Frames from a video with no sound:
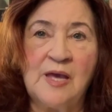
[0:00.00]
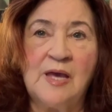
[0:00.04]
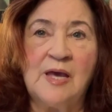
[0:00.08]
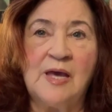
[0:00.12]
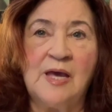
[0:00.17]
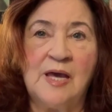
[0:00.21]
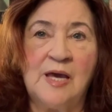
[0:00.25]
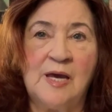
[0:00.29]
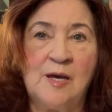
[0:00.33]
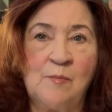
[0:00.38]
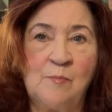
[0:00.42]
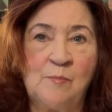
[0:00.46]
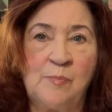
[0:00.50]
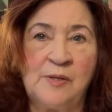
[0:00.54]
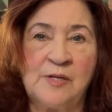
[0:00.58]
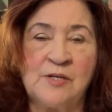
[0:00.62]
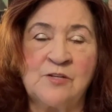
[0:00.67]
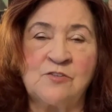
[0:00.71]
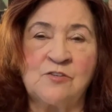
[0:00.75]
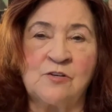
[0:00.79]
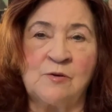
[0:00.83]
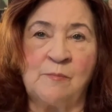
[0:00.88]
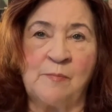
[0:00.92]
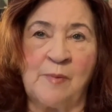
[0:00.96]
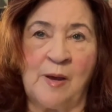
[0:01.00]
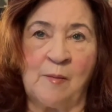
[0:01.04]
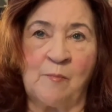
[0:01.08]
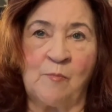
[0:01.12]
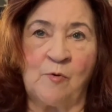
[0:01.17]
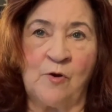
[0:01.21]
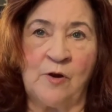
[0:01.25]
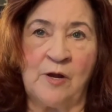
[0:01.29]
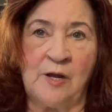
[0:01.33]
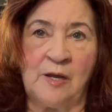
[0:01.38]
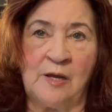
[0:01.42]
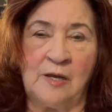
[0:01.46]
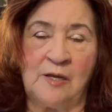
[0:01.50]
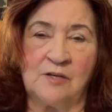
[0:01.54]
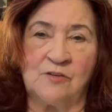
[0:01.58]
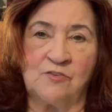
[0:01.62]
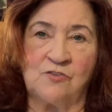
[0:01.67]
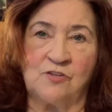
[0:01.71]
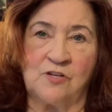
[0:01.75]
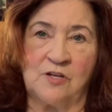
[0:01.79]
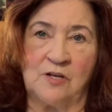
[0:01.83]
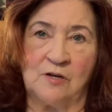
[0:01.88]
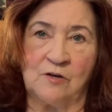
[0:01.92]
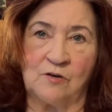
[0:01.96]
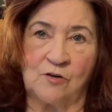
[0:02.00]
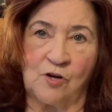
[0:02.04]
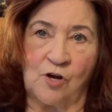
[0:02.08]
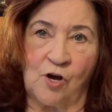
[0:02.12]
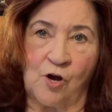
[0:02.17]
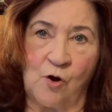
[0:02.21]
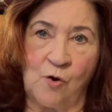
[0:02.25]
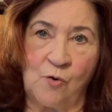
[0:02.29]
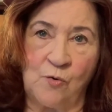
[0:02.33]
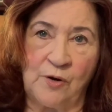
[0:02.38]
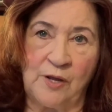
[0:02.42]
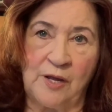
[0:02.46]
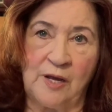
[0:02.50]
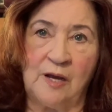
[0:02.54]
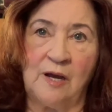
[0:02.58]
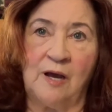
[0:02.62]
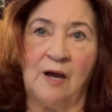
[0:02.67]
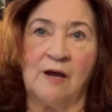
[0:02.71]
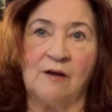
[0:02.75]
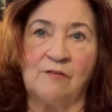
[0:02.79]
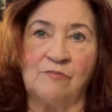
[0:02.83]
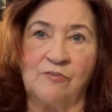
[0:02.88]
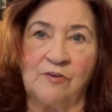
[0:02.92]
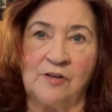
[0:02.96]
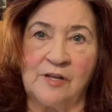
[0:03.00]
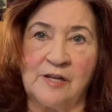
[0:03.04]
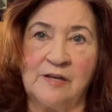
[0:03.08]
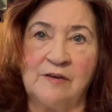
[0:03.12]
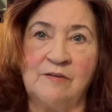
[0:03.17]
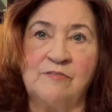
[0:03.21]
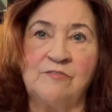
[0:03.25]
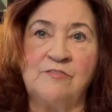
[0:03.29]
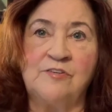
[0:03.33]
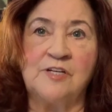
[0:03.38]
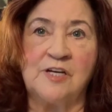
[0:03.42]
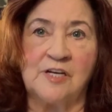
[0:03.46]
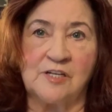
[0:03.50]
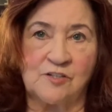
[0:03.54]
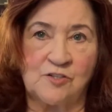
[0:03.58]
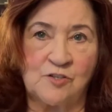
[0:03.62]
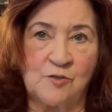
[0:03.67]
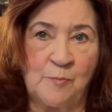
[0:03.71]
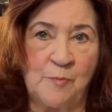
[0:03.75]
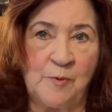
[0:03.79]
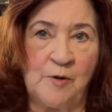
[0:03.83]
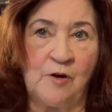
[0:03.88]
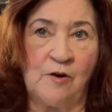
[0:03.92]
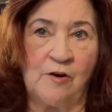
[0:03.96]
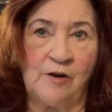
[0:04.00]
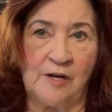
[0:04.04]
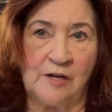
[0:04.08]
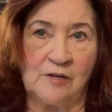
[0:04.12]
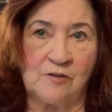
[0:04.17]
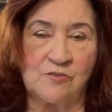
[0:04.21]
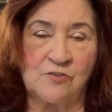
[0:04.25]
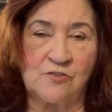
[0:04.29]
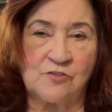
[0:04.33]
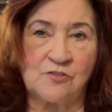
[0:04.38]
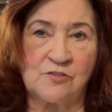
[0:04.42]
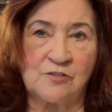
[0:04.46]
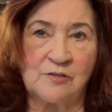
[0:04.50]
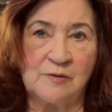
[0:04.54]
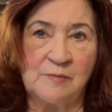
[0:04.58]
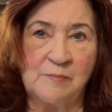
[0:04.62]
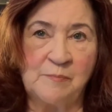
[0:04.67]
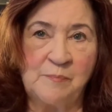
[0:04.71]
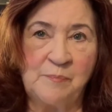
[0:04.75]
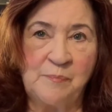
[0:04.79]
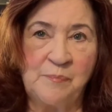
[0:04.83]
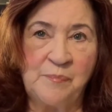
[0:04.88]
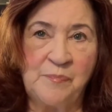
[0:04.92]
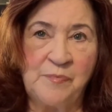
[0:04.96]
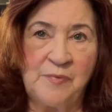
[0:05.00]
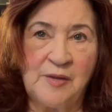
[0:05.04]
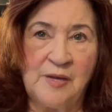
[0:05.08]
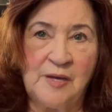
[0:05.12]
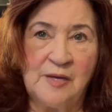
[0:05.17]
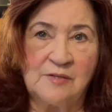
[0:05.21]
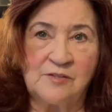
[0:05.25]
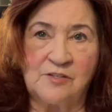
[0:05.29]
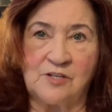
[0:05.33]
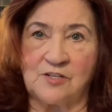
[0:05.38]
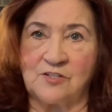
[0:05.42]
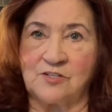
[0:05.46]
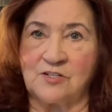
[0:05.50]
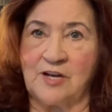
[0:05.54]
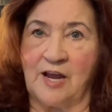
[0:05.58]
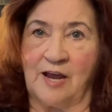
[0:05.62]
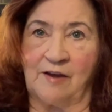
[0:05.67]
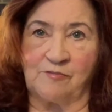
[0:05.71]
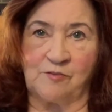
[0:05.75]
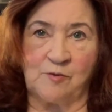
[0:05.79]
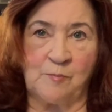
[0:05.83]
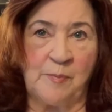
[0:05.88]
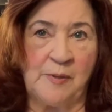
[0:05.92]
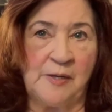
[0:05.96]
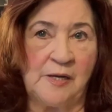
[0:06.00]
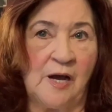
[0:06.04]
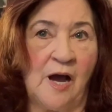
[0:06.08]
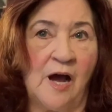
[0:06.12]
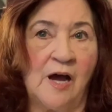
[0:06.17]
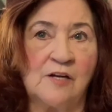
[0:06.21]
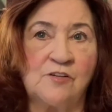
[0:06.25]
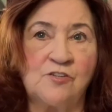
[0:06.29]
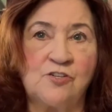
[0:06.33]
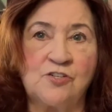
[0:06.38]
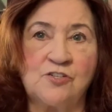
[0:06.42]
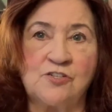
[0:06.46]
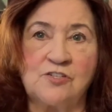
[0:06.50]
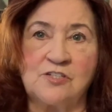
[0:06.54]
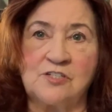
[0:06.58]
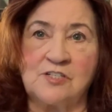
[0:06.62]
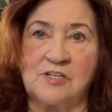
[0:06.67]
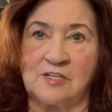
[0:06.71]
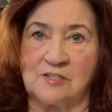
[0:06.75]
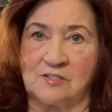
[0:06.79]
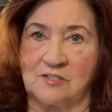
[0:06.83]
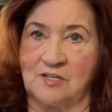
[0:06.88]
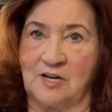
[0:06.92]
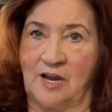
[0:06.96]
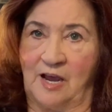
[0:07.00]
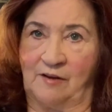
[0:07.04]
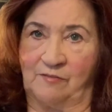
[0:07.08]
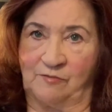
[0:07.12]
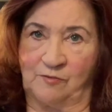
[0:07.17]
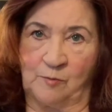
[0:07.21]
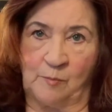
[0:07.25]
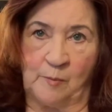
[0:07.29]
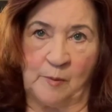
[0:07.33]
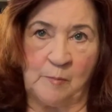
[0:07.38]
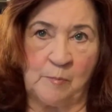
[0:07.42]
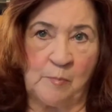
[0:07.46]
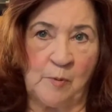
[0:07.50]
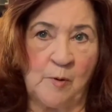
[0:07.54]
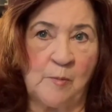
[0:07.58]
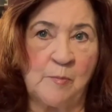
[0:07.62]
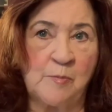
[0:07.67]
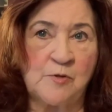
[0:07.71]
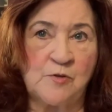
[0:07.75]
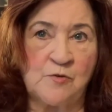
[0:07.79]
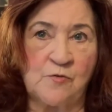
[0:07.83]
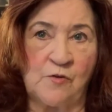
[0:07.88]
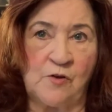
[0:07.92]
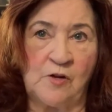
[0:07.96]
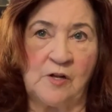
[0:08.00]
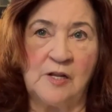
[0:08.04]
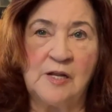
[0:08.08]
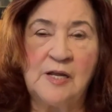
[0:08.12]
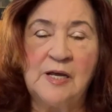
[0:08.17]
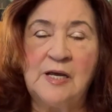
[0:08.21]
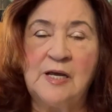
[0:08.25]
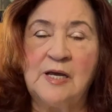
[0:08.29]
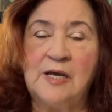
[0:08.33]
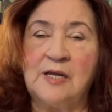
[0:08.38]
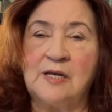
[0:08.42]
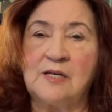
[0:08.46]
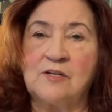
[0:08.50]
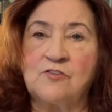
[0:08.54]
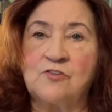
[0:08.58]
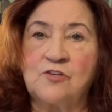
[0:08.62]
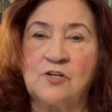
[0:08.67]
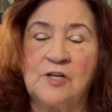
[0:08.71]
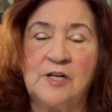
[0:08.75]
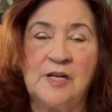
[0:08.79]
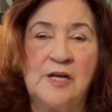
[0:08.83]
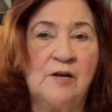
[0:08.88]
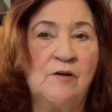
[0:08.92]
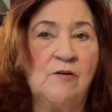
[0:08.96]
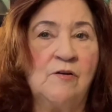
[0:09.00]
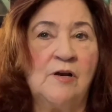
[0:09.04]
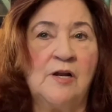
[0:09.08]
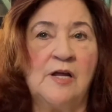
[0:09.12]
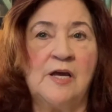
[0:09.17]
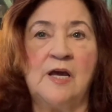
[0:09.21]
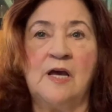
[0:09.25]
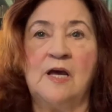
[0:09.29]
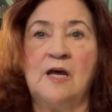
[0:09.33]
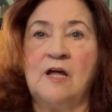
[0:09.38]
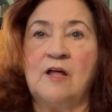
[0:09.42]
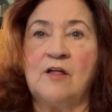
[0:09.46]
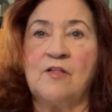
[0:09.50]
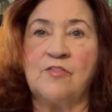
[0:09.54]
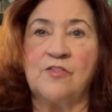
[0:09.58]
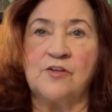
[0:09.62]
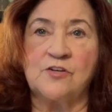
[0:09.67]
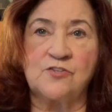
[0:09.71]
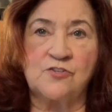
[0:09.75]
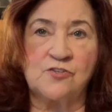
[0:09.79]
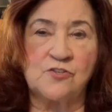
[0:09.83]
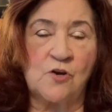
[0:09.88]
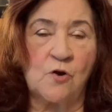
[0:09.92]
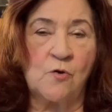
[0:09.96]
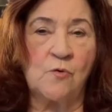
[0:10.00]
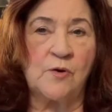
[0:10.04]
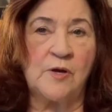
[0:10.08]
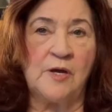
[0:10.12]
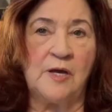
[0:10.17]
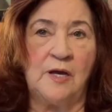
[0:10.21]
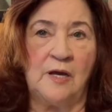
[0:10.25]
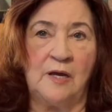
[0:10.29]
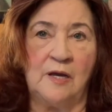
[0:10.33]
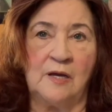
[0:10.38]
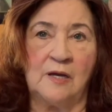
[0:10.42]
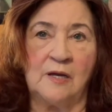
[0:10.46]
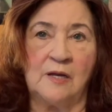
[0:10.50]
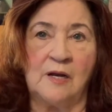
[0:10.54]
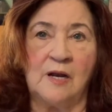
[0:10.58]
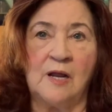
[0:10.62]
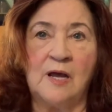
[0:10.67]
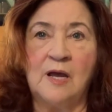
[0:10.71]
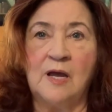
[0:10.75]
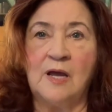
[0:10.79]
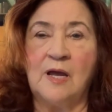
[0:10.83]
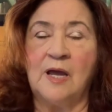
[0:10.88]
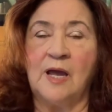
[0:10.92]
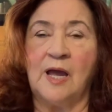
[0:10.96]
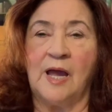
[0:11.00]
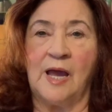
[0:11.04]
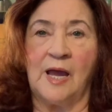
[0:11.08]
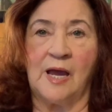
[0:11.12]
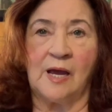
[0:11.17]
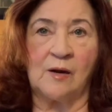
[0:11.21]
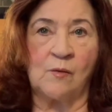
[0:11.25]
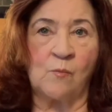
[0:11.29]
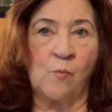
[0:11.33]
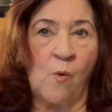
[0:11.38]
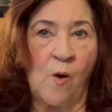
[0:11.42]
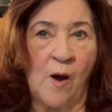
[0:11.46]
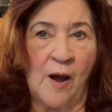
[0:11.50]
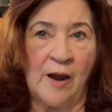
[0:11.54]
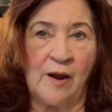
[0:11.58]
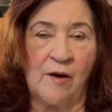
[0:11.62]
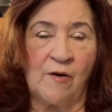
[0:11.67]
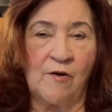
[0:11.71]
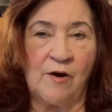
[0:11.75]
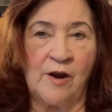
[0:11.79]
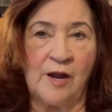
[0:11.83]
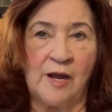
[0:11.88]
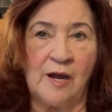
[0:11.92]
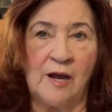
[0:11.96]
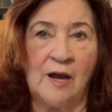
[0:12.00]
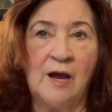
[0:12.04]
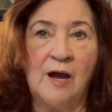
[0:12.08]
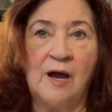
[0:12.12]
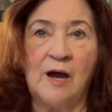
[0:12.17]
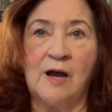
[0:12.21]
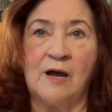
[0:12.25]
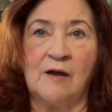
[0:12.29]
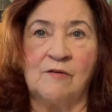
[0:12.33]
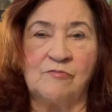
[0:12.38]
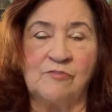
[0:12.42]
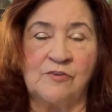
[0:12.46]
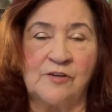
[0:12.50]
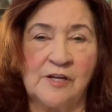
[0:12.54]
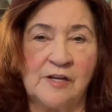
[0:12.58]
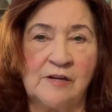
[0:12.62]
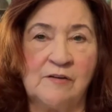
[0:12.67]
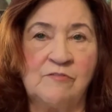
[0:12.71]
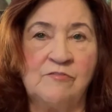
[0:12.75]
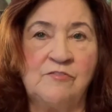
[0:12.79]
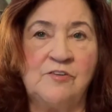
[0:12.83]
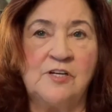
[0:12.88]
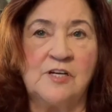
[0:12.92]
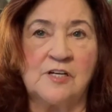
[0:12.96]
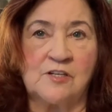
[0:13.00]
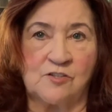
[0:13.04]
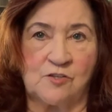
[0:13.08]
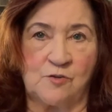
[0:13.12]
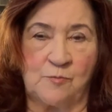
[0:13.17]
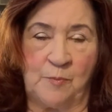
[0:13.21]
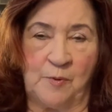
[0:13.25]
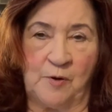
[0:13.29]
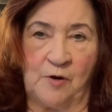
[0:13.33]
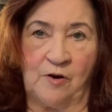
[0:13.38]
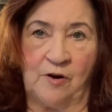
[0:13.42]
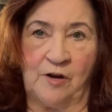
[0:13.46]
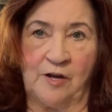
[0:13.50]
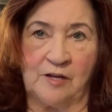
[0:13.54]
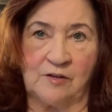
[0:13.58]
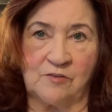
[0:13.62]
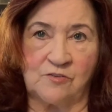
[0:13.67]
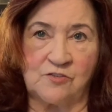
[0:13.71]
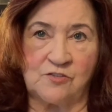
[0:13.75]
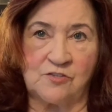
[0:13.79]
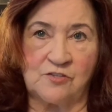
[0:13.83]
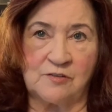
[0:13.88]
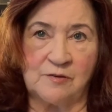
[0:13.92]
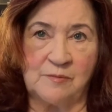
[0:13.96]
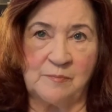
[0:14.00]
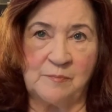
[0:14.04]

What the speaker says: implicit memory is the encoding of lived experience. It doesn't have to be conscious, it doesn't have to be purposeful. It is literally the soaking in and wiring of lived experience.